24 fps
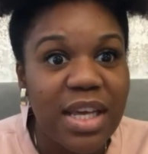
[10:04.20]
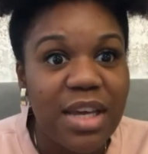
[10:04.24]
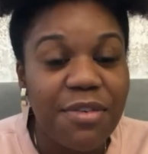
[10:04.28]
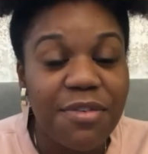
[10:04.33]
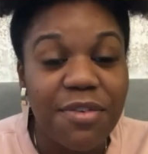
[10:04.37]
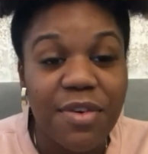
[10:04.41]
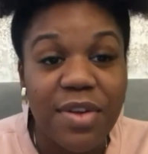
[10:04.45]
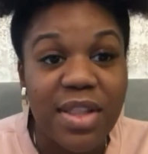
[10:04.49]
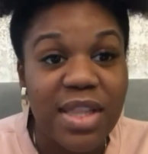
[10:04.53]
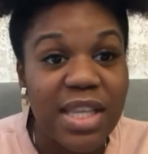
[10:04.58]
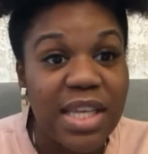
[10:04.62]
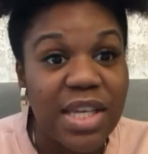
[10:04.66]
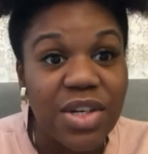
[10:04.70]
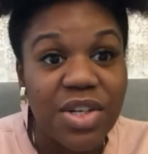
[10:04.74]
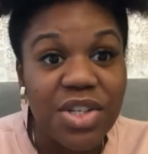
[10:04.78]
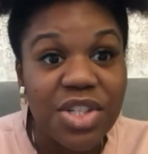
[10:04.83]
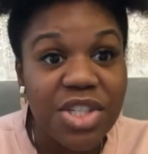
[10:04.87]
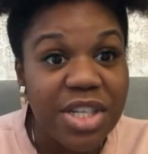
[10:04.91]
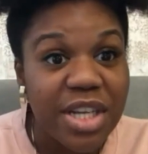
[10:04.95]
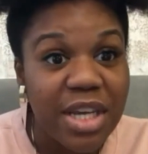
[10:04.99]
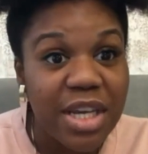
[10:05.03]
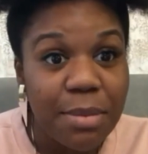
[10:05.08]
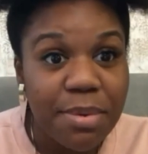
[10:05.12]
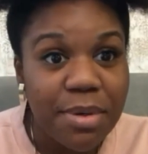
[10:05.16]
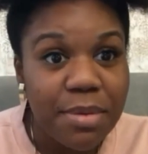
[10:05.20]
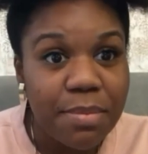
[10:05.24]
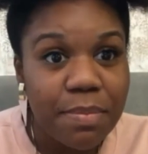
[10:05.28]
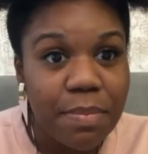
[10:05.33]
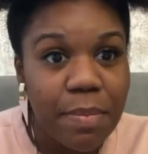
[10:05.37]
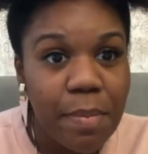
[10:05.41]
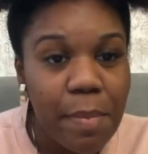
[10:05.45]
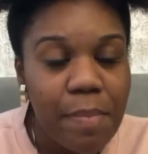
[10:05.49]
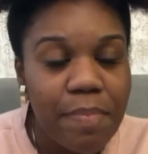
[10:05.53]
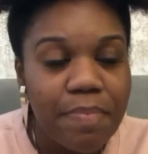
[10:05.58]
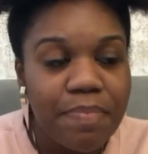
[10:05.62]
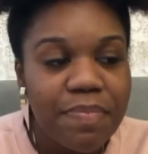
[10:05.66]
for leadership
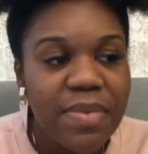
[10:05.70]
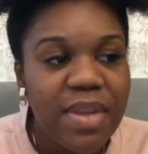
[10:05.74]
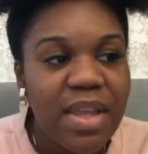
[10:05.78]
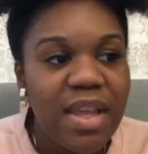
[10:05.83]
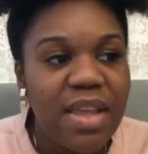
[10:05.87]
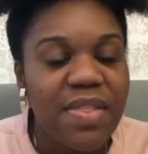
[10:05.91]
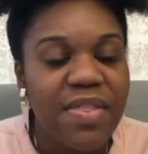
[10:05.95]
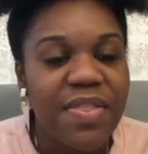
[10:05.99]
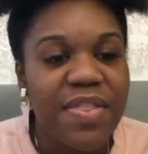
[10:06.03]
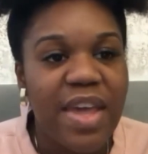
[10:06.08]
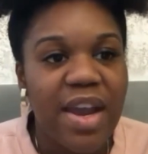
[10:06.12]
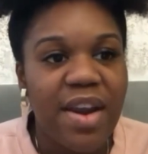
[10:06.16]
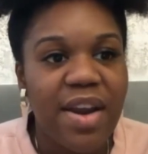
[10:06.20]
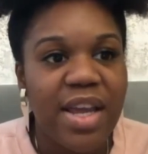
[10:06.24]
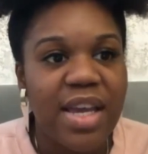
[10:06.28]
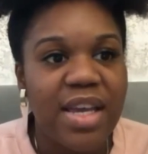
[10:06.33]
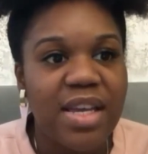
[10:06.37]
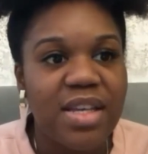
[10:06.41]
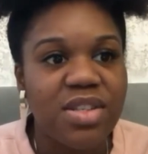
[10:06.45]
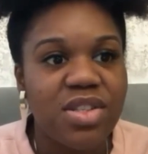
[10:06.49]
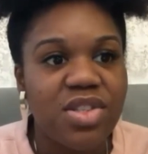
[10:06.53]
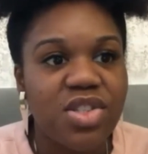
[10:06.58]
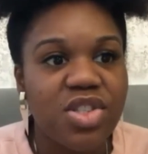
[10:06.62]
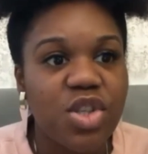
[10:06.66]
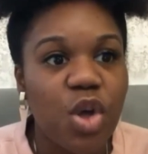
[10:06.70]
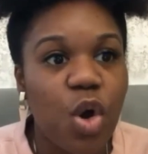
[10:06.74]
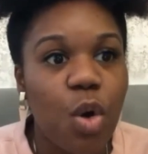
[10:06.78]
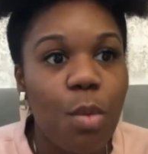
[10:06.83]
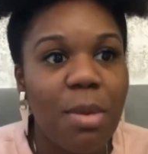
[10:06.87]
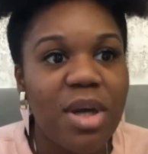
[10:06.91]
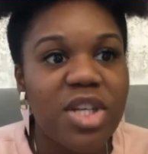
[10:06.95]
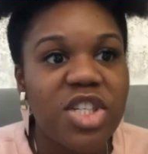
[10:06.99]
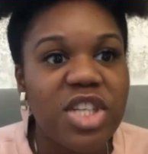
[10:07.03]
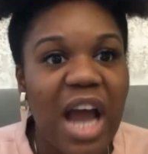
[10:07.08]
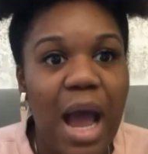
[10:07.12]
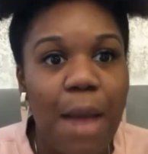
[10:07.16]
there is so much